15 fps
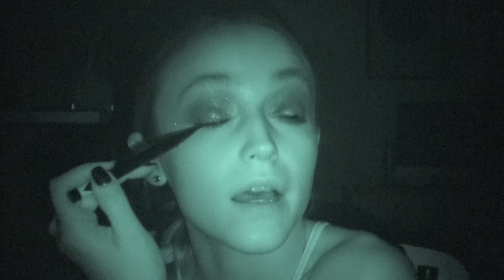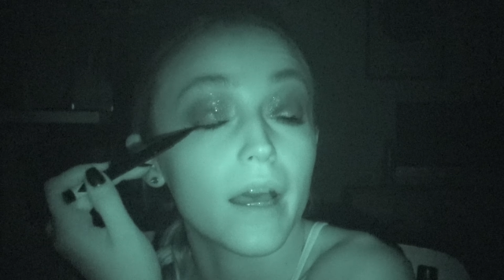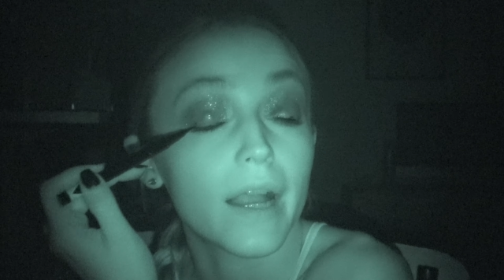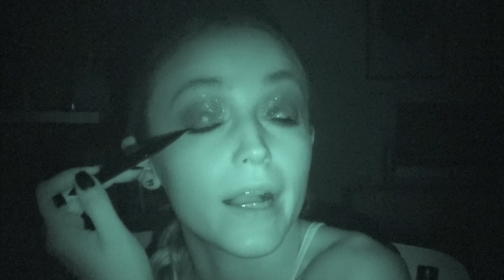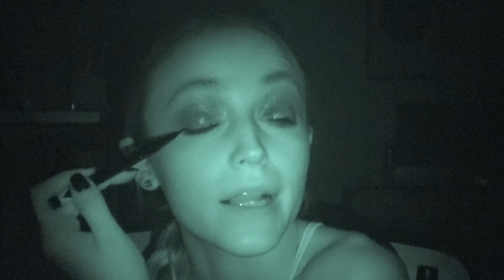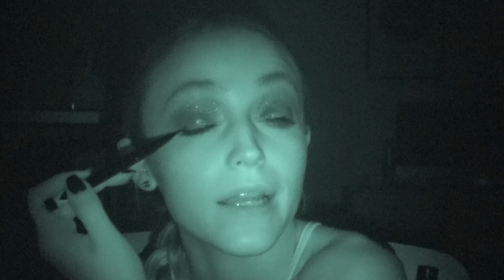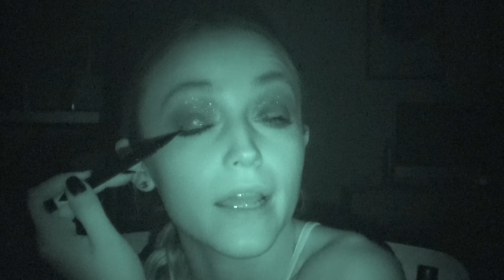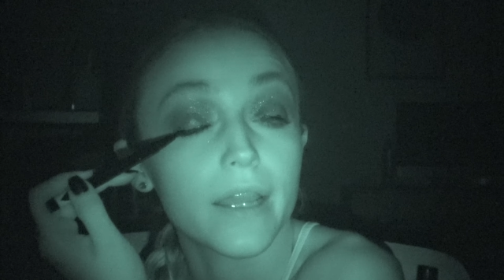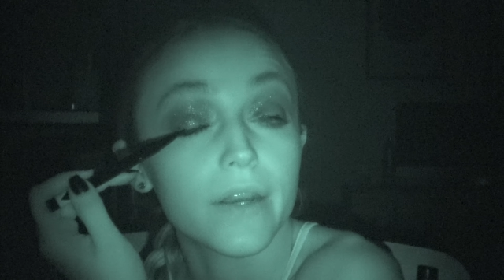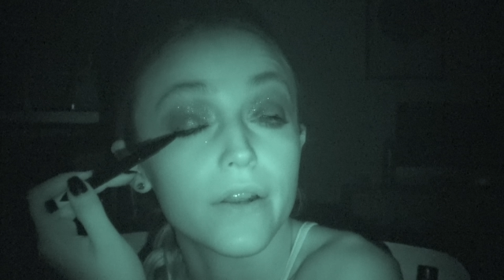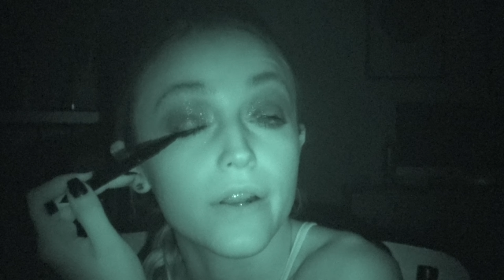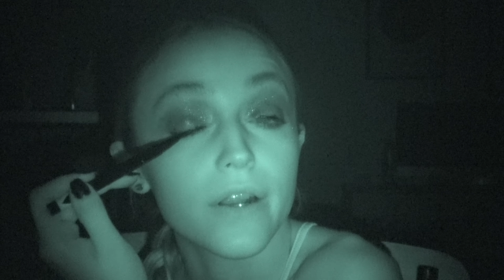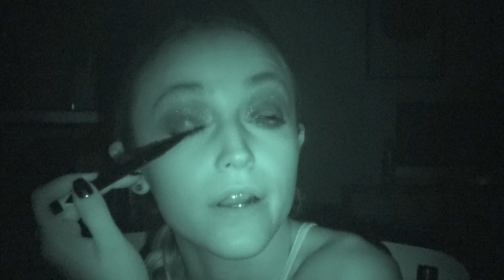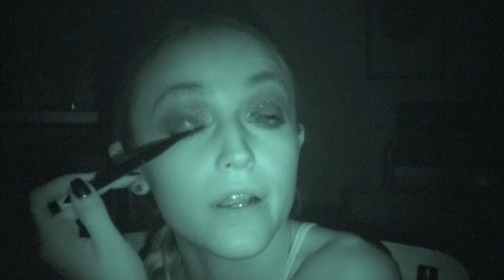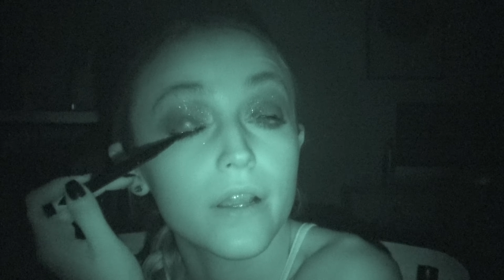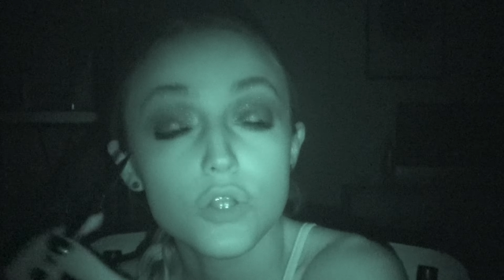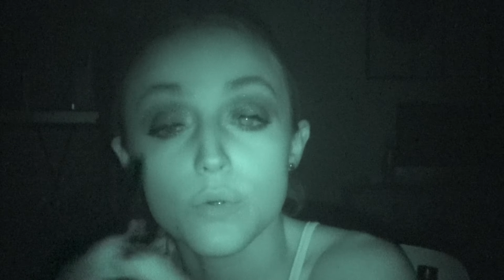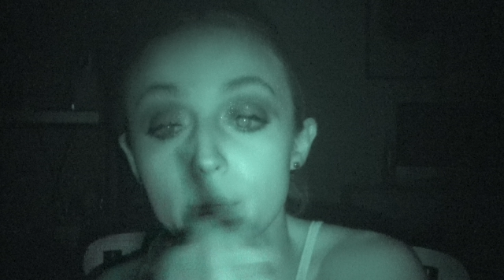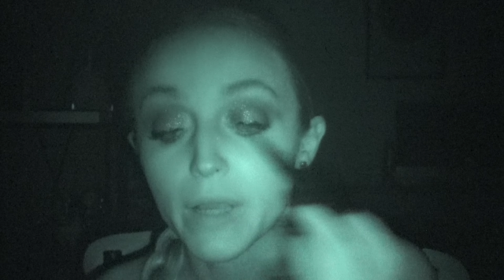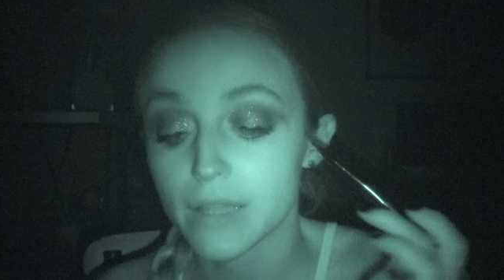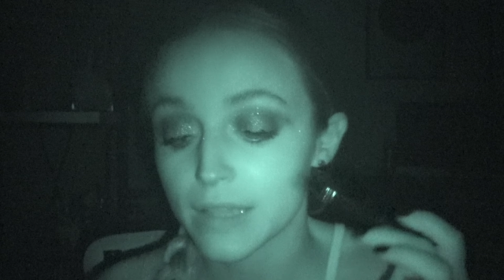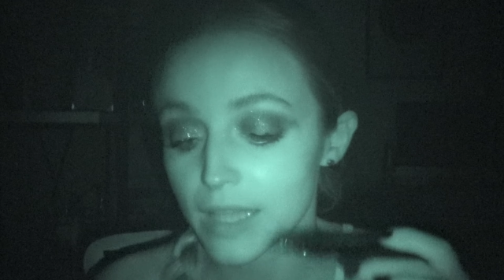eyeliner to
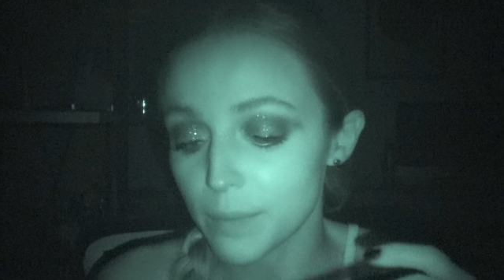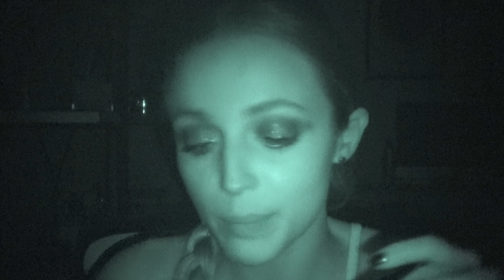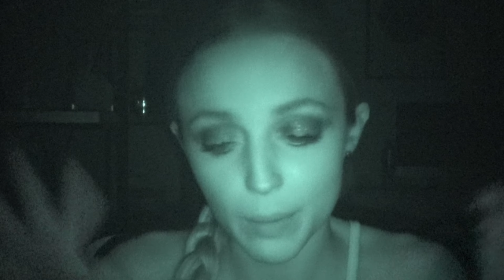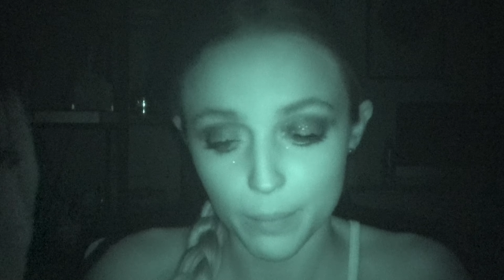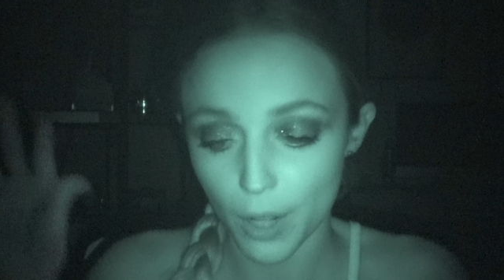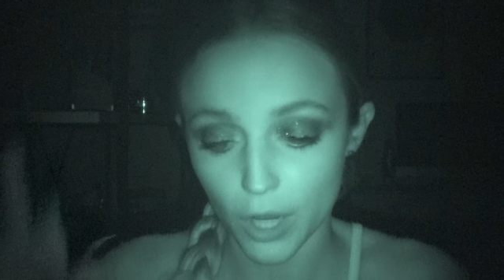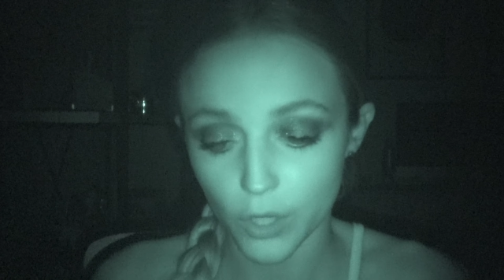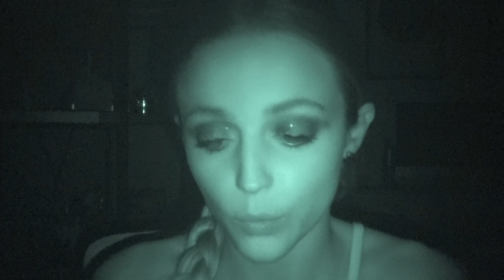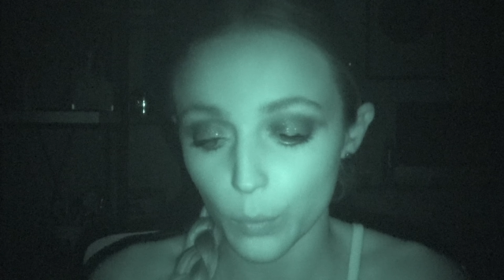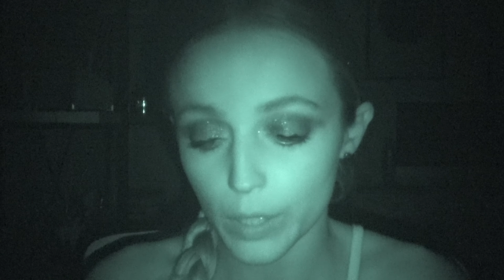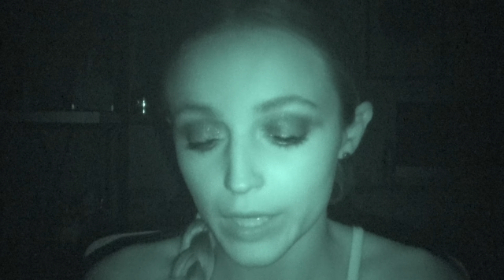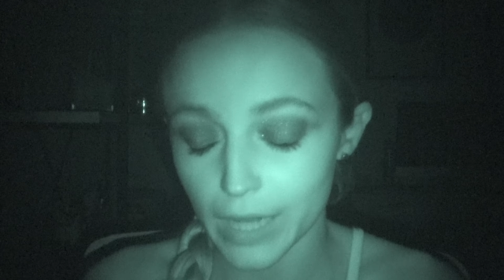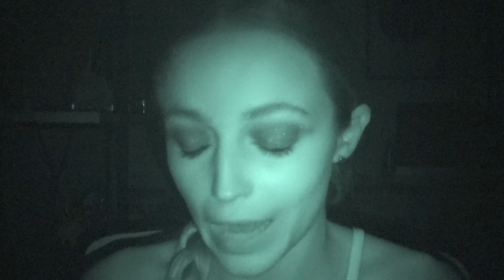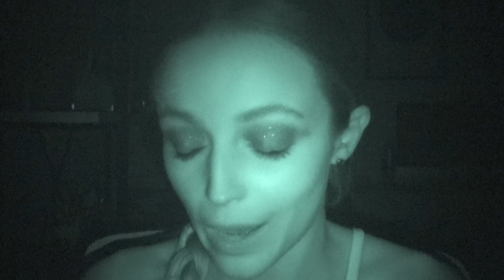my lid, but I'm not gonna wing it